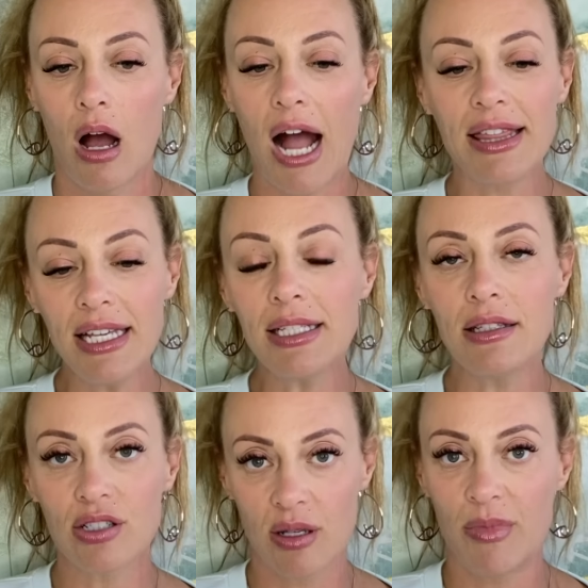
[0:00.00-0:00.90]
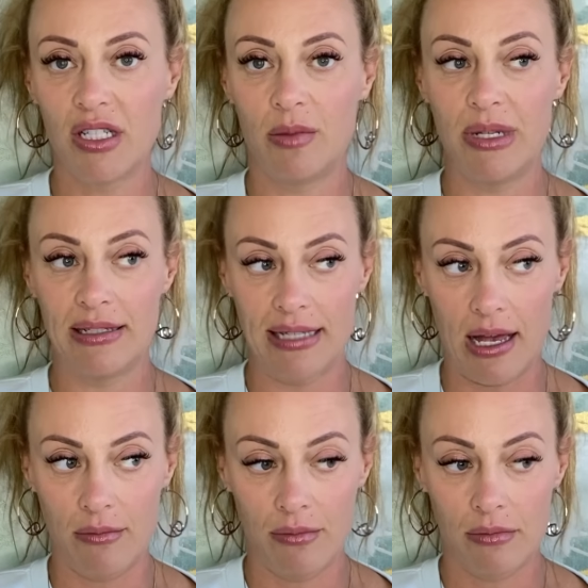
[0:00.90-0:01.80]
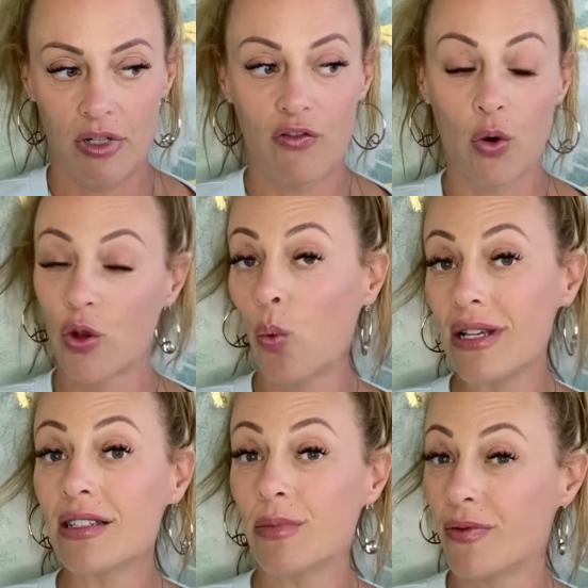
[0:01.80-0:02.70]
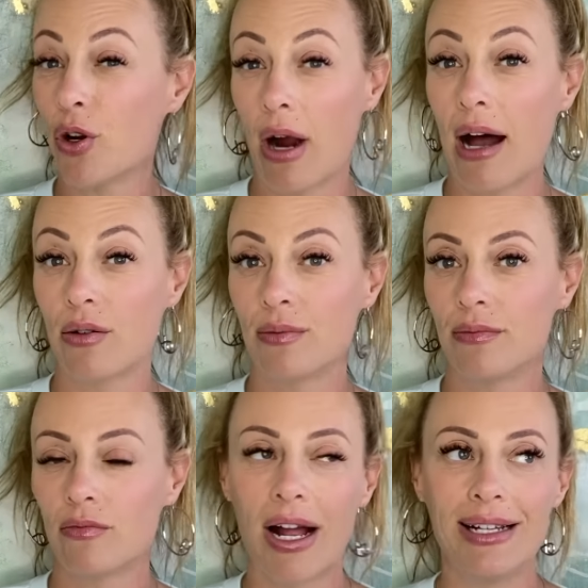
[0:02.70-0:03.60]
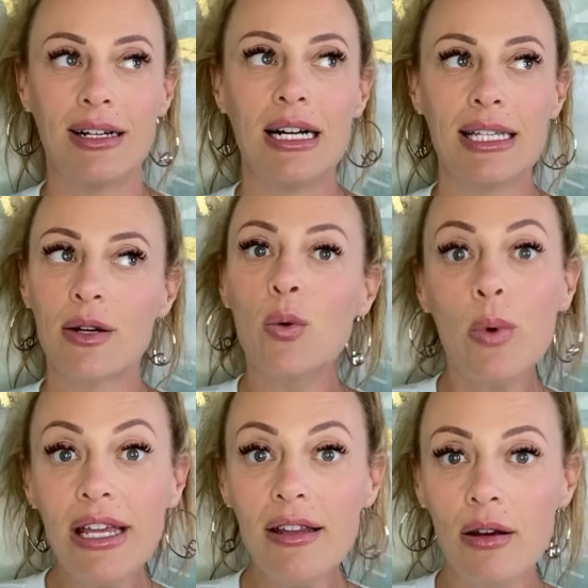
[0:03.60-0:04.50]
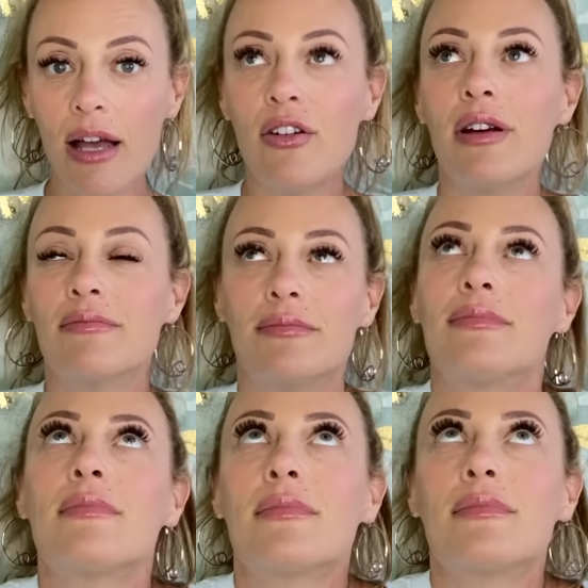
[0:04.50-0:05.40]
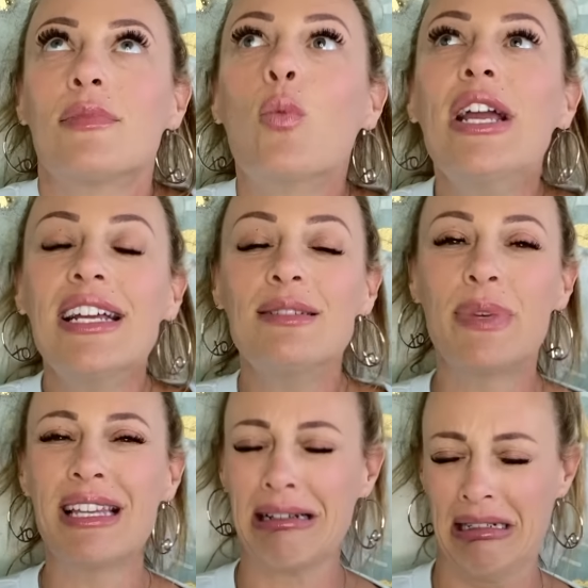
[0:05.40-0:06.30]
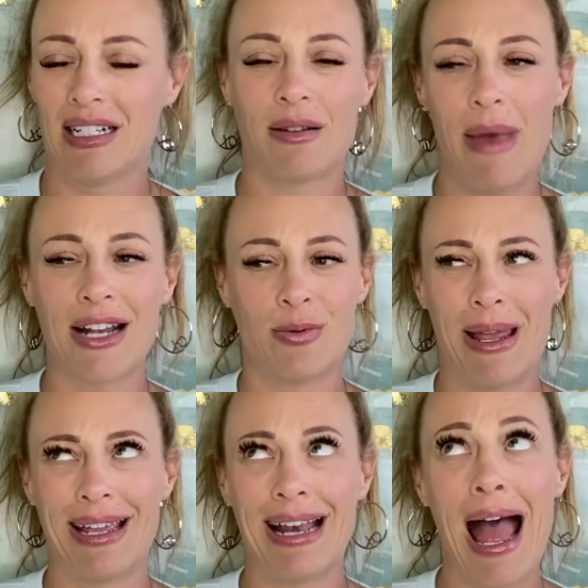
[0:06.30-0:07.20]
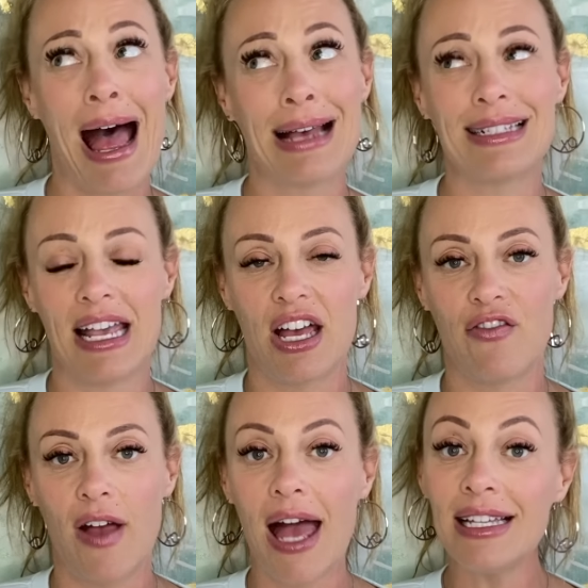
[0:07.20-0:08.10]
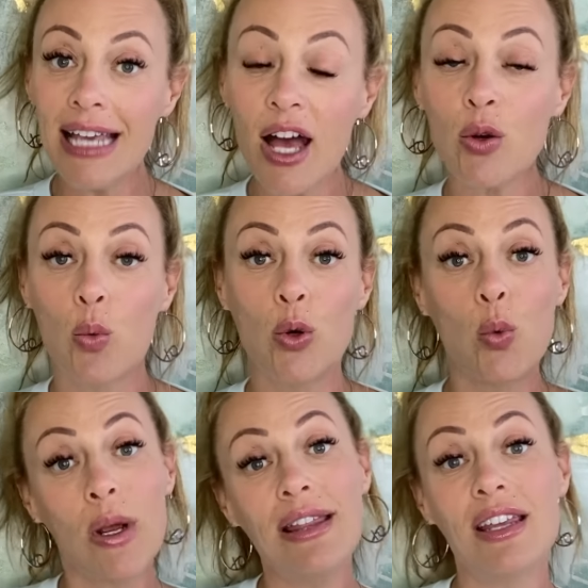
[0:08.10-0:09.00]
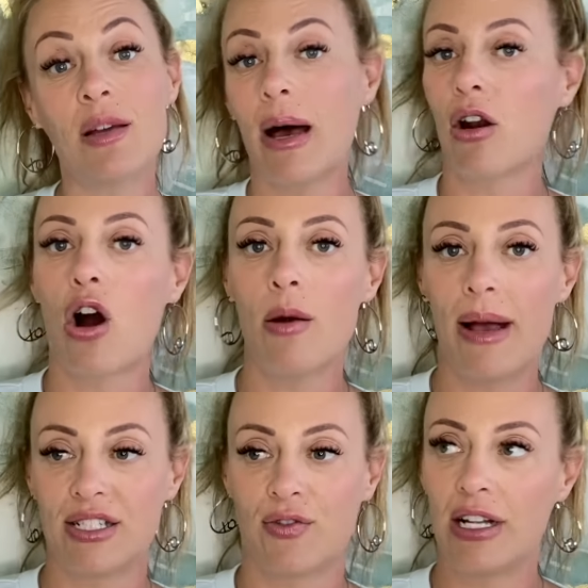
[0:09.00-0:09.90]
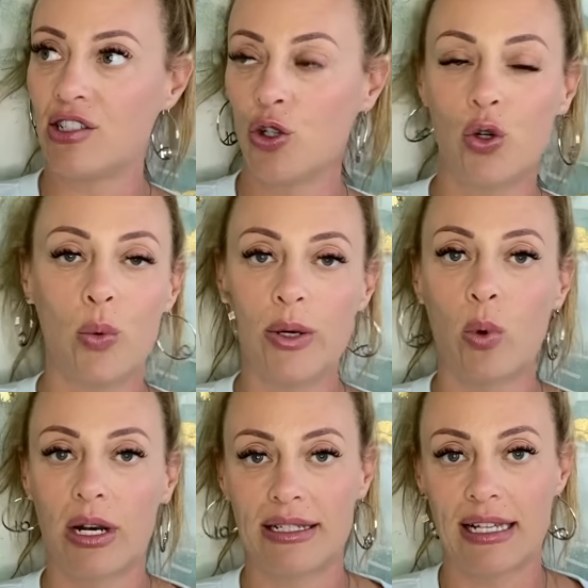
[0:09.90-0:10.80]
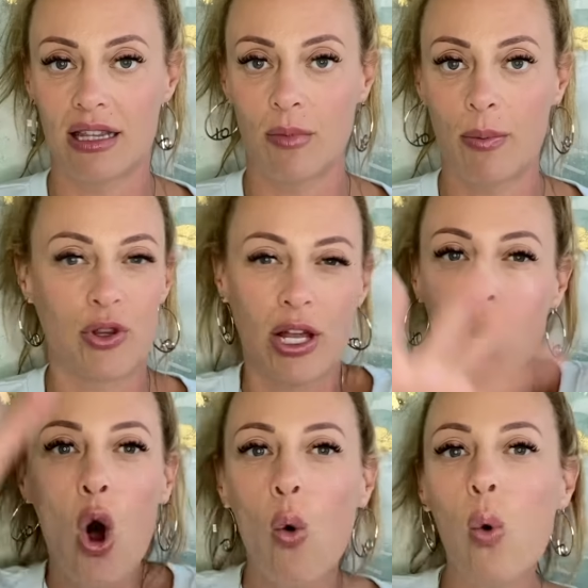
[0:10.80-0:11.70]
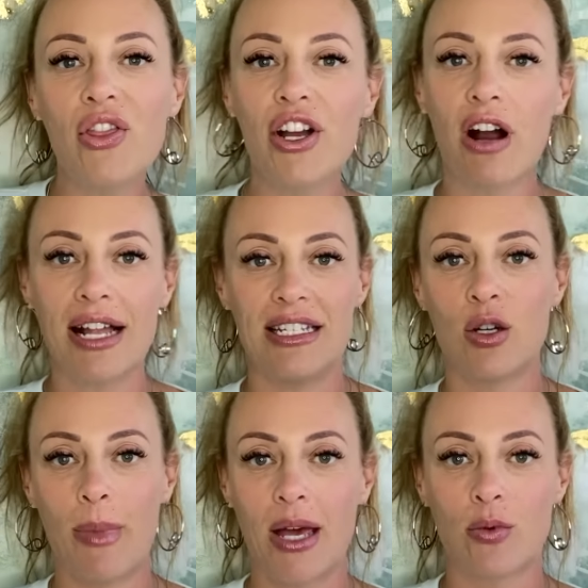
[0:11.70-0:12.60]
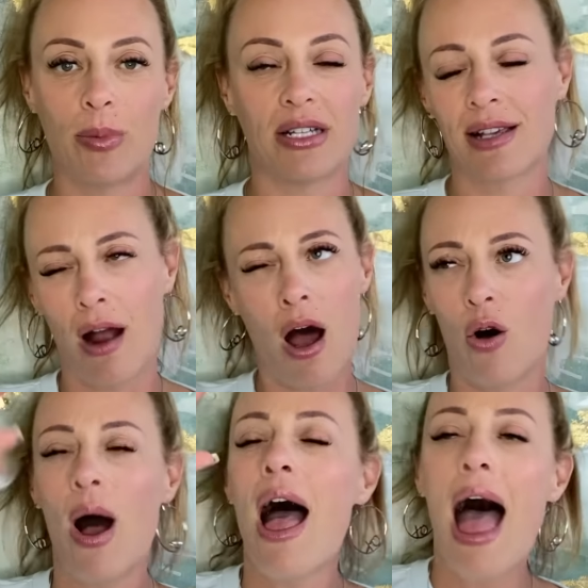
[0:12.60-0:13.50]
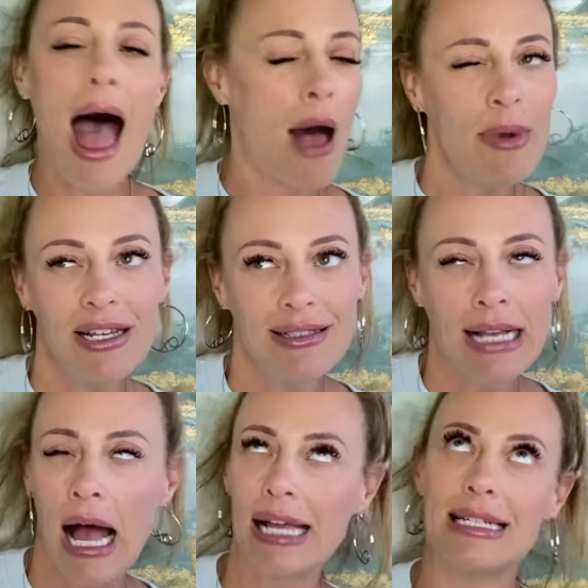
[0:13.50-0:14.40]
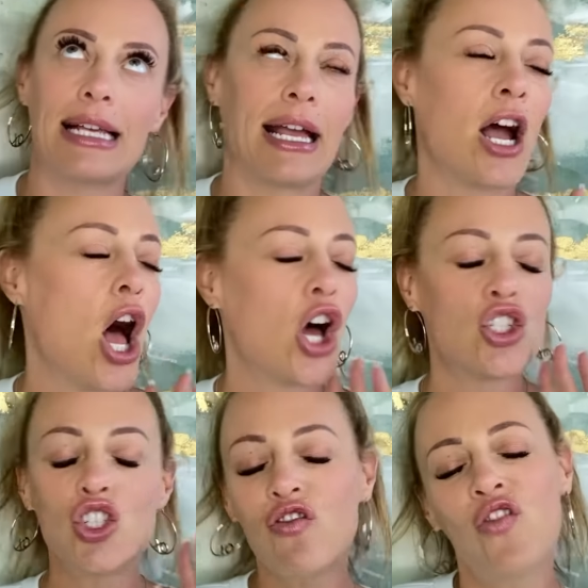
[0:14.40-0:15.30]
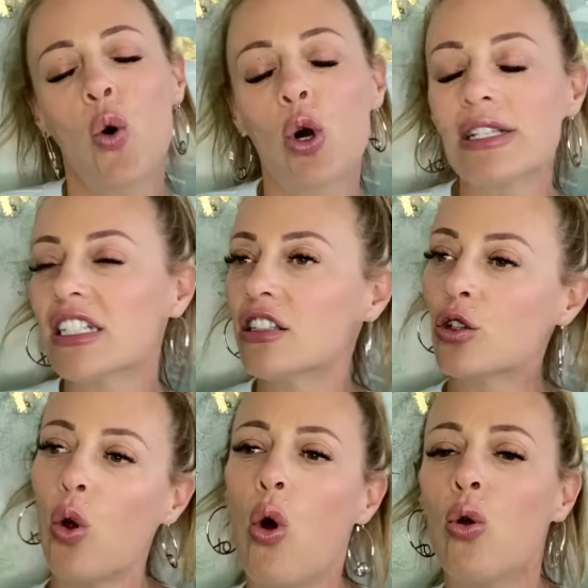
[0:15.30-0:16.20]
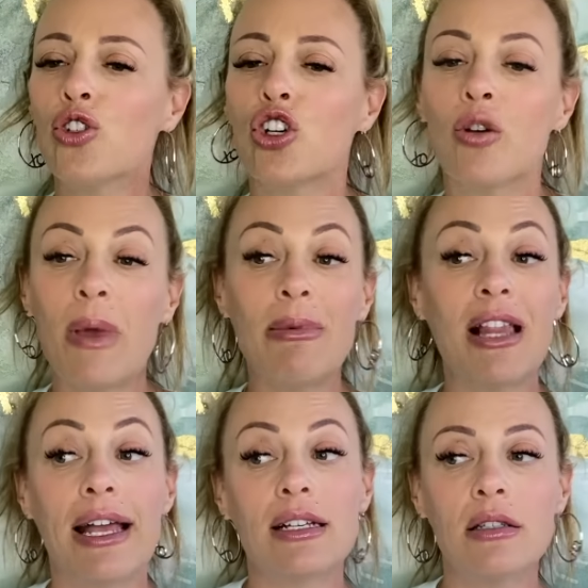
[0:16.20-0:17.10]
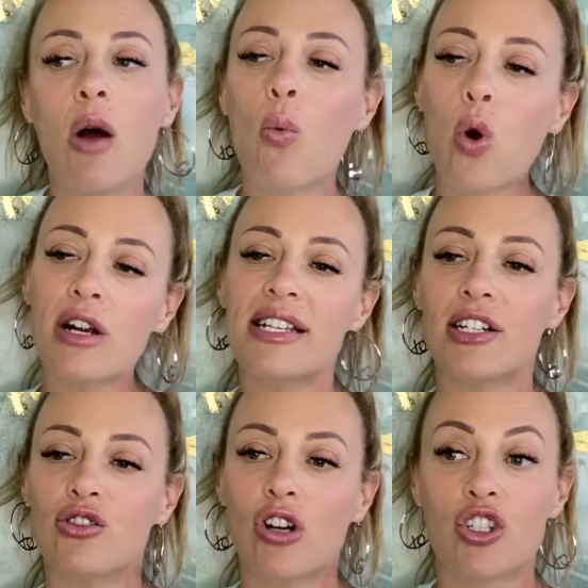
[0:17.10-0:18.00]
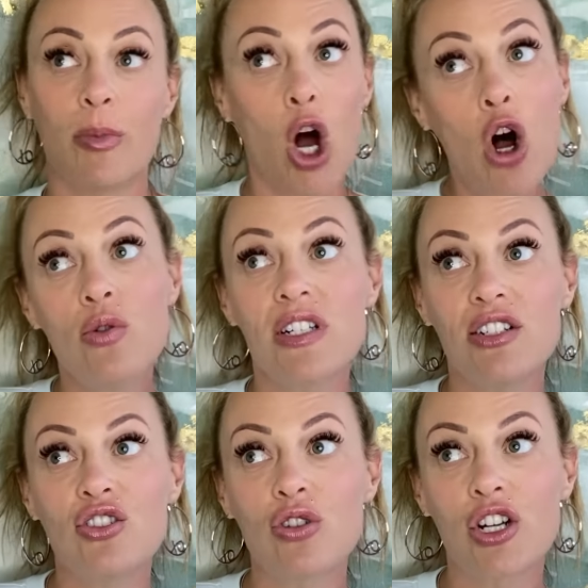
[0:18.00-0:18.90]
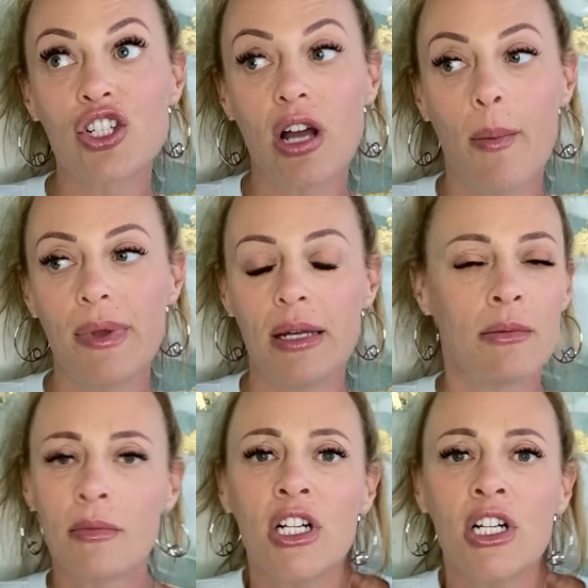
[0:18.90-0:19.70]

I think that there's something to be said for the wisdom of the crowd, right? Like when we, we can be like, ugh, matchmaking as if, and yet when we think about our best friends and who we'd want to set them up with, like what their ideal man would be, it's like, oh, Abby needs a guy, he's like divorced, a little older, maybe like not works in construction, but owns a construction company.